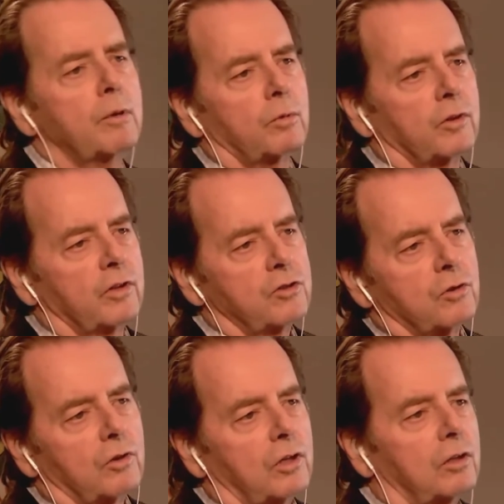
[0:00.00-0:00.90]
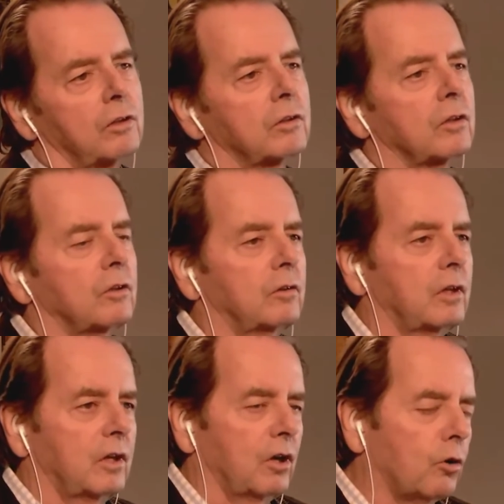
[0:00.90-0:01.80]
these are all
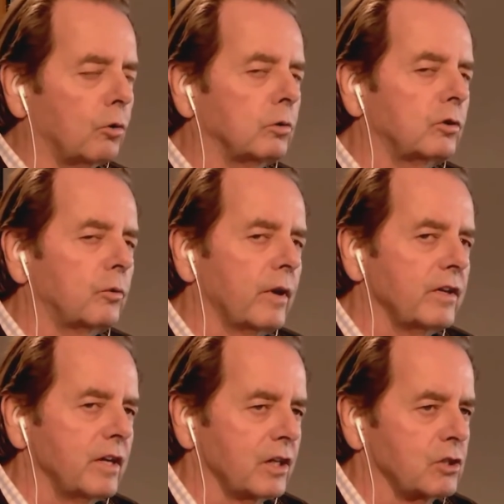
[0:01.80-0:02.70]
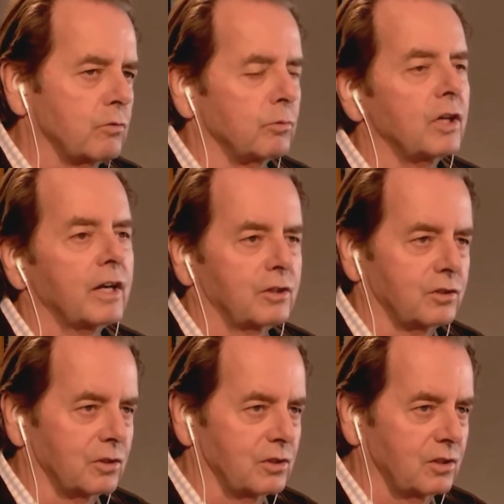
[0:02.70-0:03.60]
older rednecks from
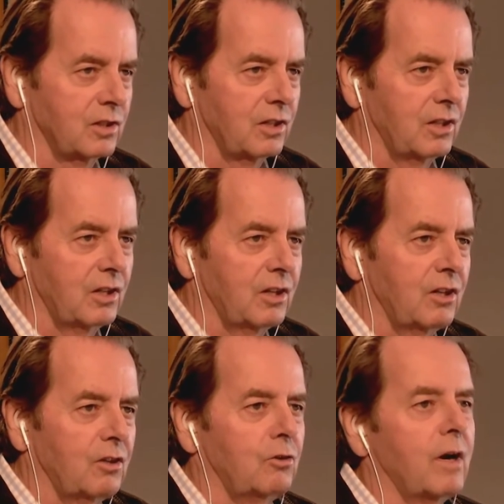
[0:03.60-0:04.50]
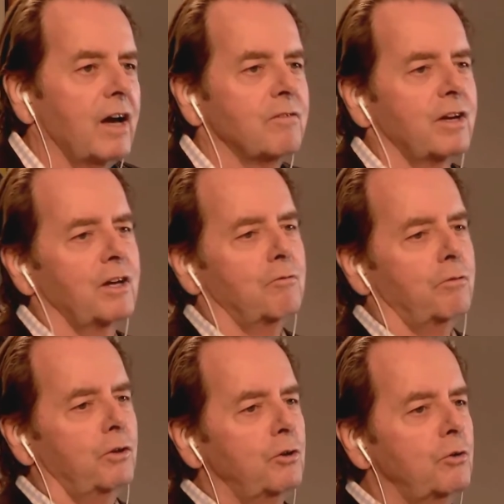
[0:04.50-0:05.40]
Texas who have a
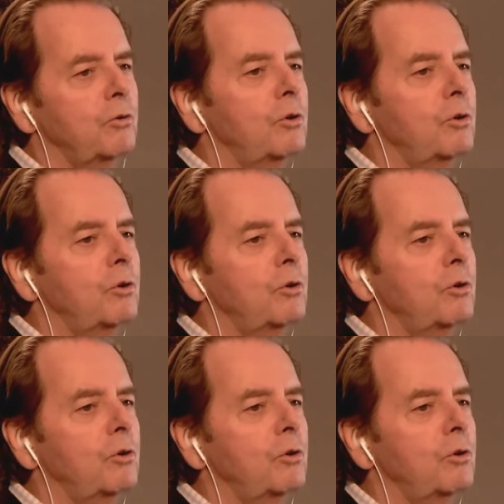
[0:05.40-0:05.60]
view